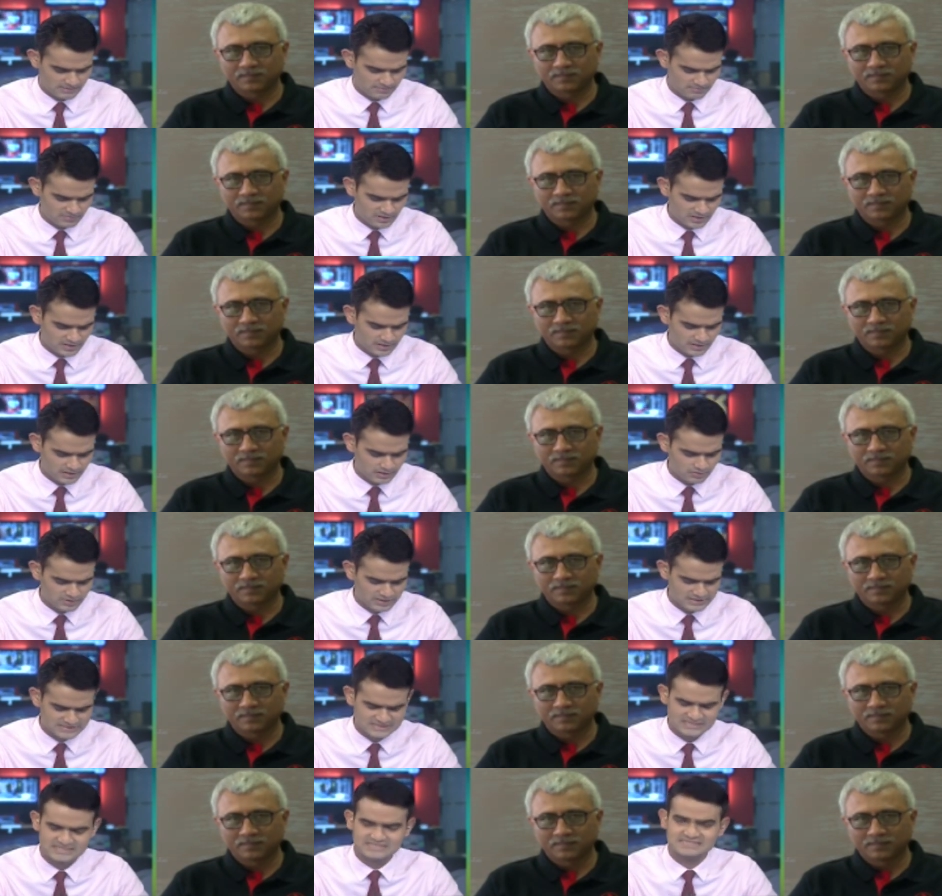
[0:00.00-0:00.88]
Speaker 1: them being
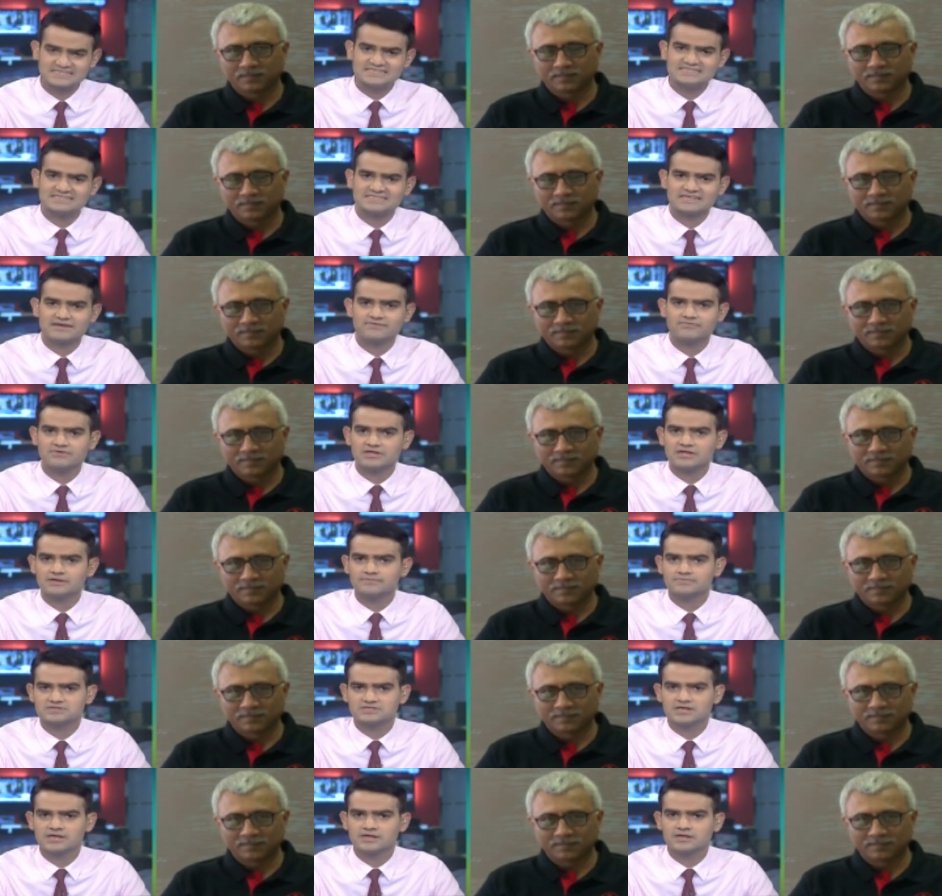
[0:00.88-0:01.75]
around that sixteen,
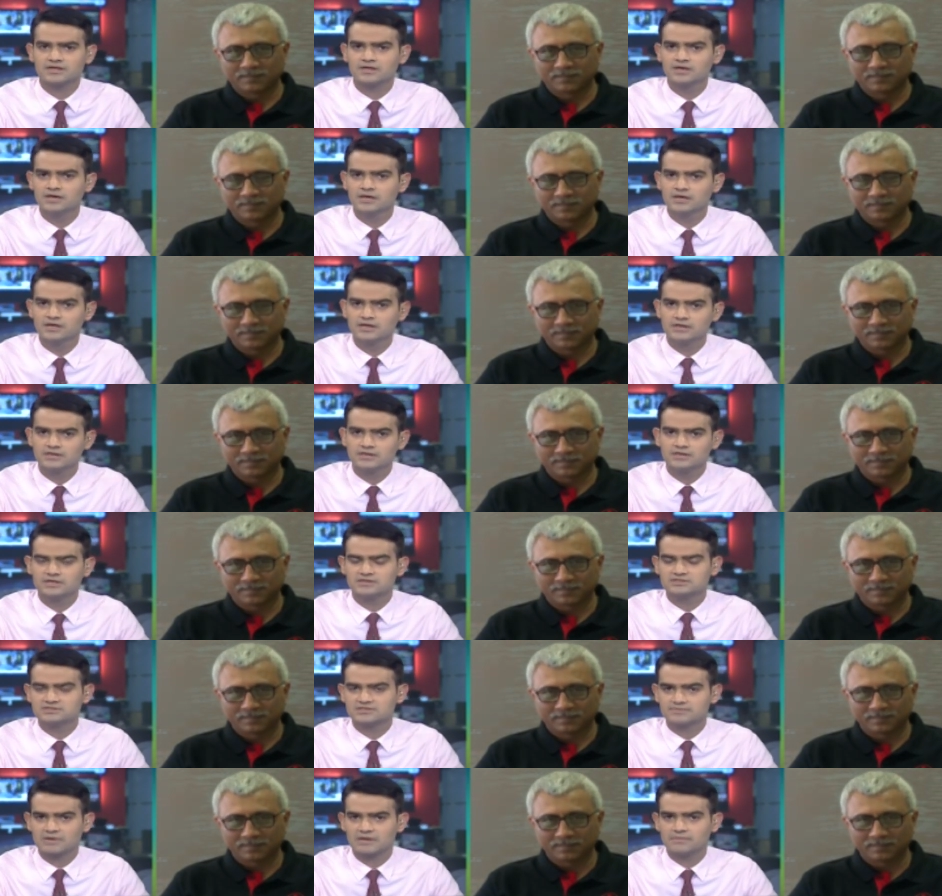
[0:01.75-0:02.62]
seventeen percent
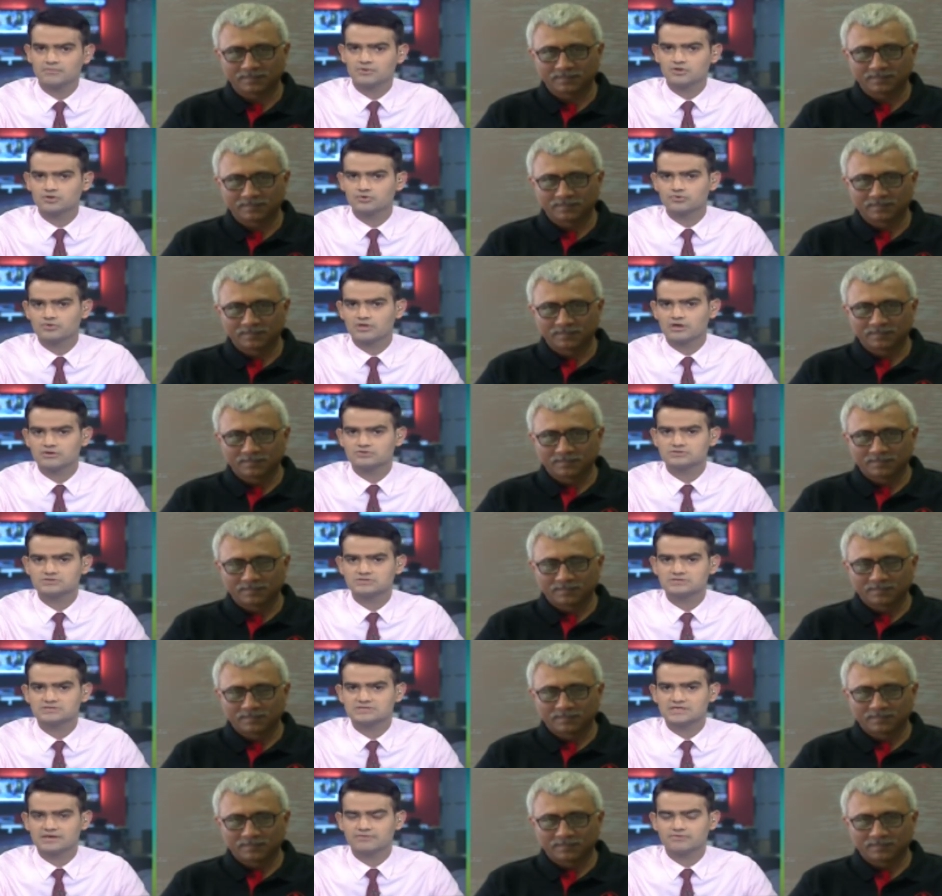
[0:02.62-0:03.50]
in September two
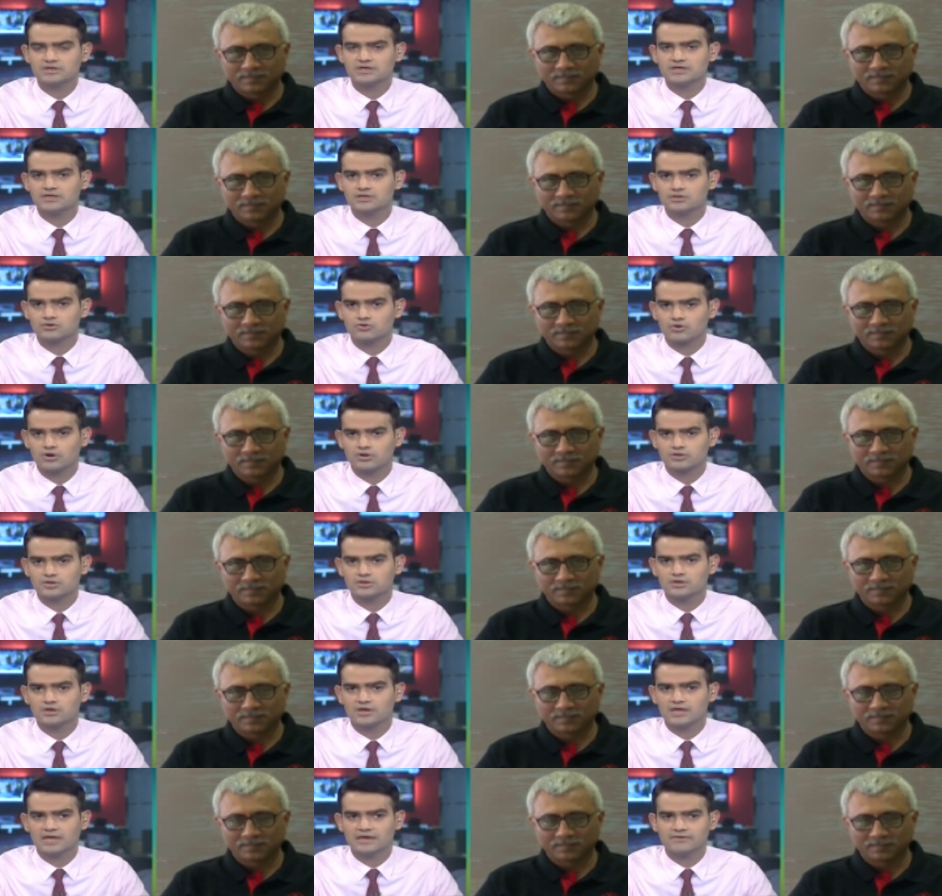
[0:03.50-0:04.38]
thousand seventeen
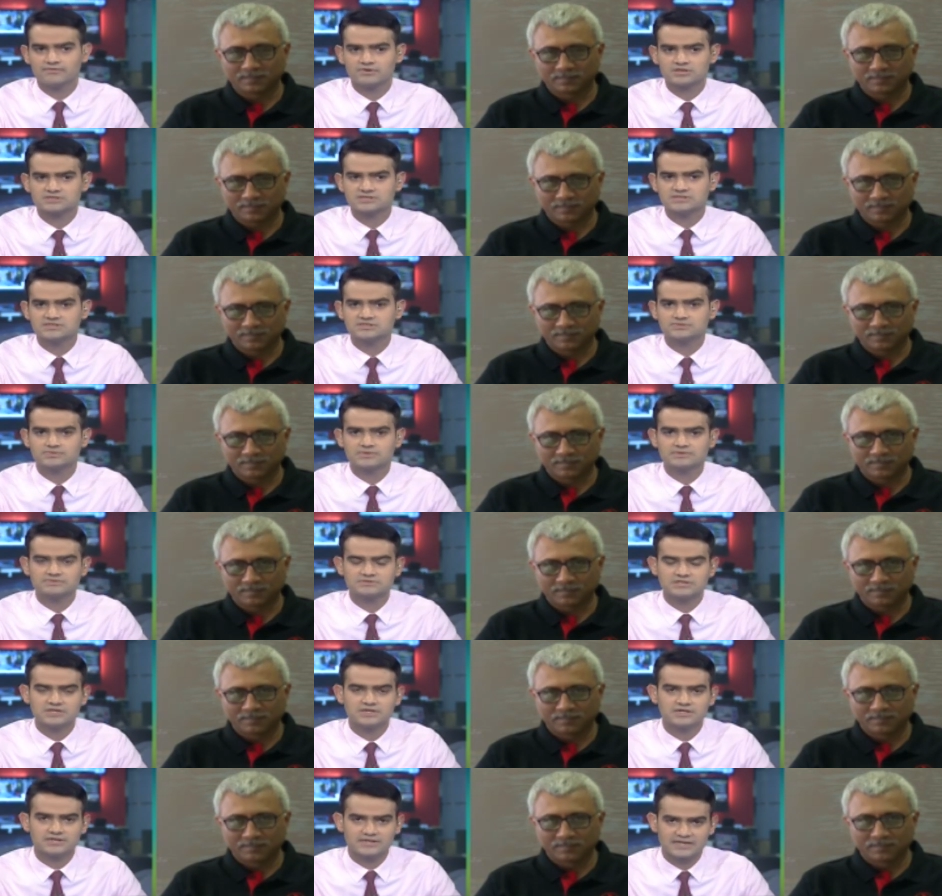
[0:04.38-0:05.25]
quarter. Ever since,
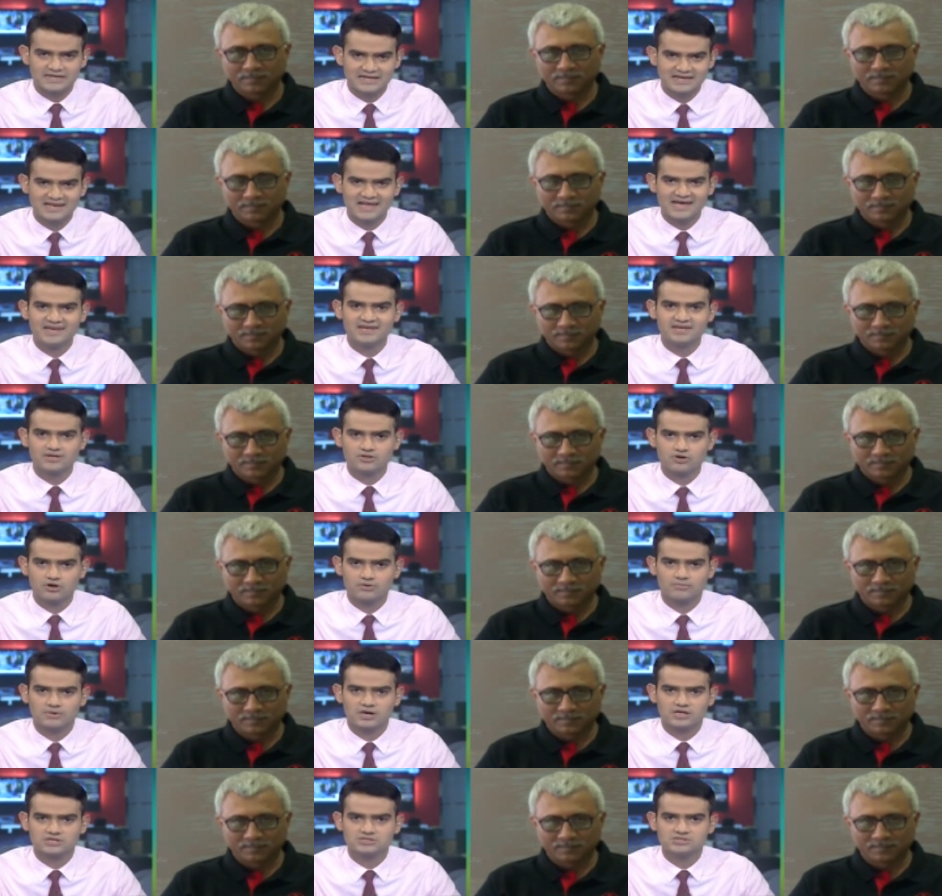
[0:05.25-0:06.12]
we've seen a decline in
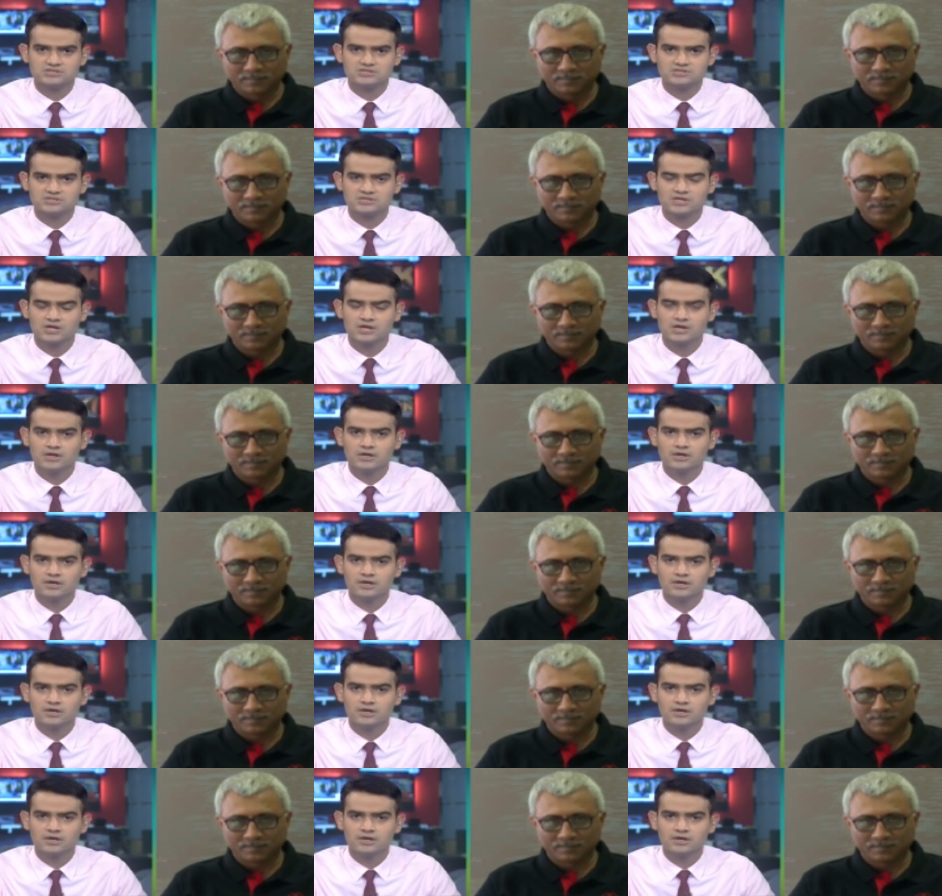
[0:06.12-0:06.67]
your margins.